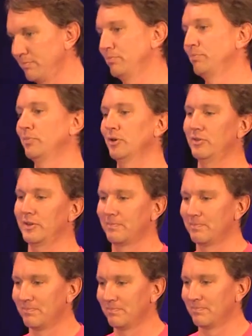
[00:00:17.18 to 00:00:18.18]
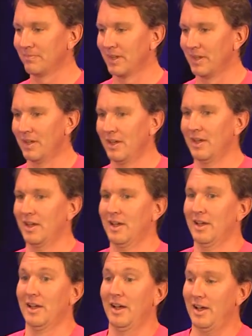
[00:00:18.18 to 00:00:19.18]
Let's go. Perfect.
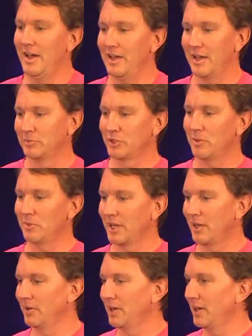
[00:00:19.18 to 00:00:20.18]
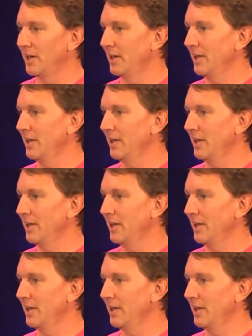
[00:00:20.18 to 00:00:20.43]
Uh, hi, I'm John McGowan.